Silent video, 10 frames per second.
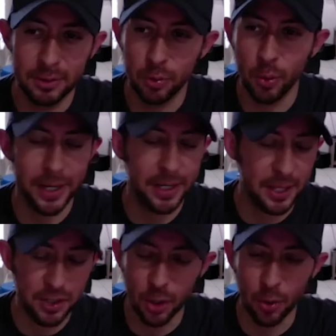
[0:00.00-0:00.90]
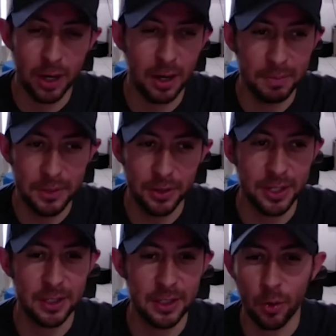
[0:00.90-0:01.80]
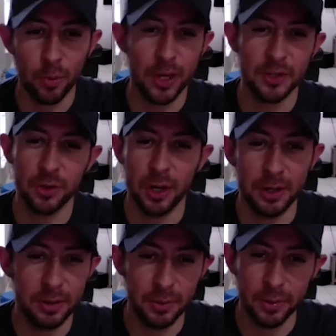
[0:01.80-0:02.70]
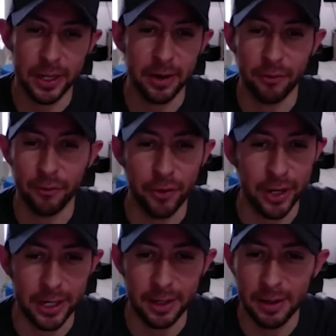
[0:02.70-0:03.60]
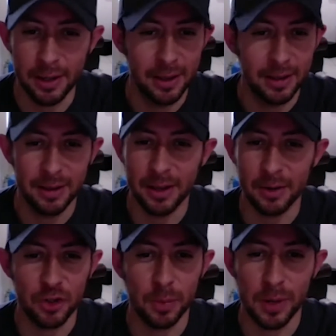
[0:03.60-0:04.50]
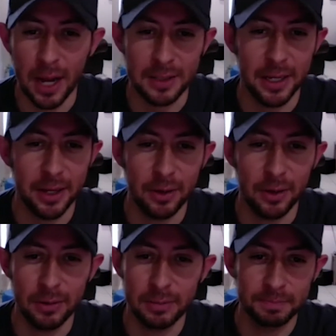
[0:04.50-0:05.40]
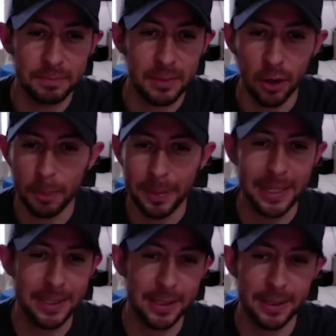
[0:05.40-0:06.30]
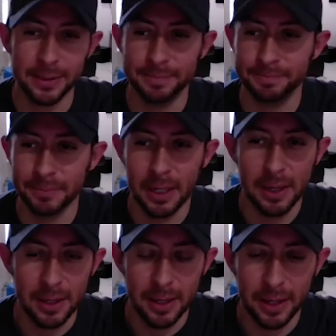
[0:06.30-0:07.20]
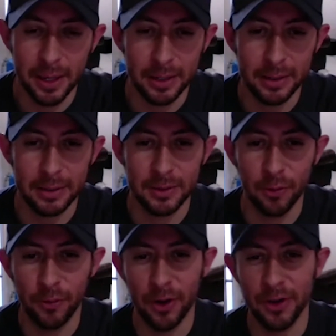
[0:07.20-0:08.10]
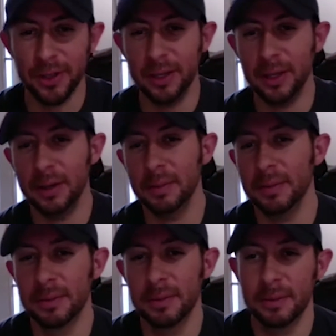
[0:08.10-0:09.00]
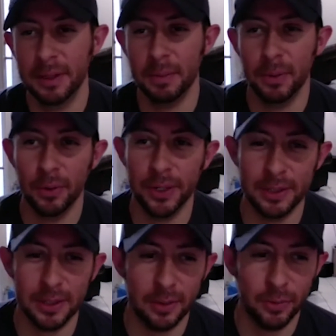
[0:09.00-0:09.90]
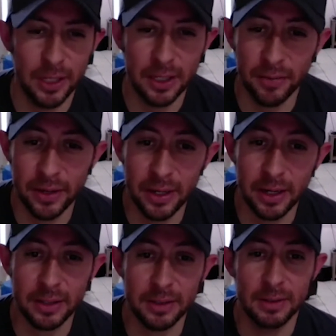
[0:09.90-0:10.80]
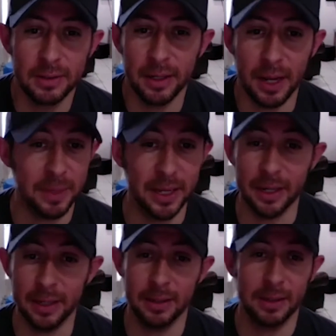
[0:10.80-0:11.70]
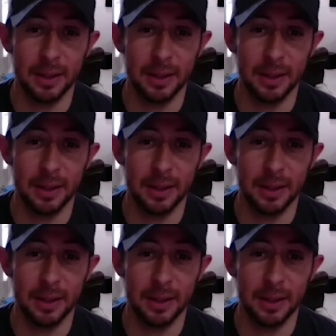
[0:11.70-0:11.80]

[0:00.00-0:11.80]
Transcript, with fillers: 20 that show up to this local restaurant, we get a free uh, shrimp cocktail or pizza. And uh, so far, the, uh, the employees are really loving it. And, and I'm getting